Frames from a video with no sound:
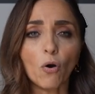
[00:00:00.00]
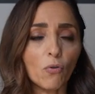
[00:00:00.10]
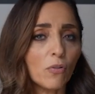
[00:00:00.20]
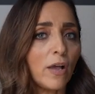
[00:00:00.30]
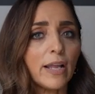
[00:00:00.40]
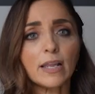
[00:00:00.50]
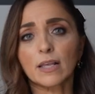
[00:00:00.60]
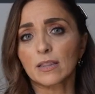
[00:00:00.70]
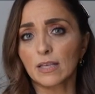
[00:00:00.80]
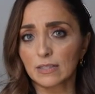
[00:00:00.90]
all the
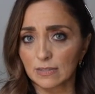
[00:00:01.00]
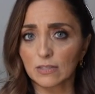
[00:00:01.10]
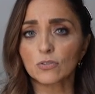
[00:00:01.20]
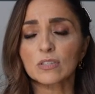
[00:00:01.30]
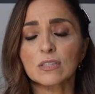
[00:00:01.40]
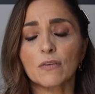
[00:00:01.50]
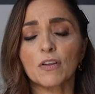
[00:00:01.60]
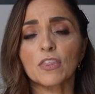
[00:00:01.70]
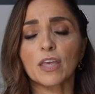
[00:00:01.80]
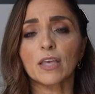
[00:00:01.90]
lighting and the accessories and
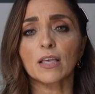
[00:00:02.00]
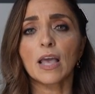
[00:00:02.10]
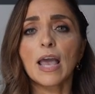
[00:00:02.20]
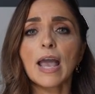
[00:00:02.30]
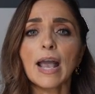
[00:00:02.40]
everything,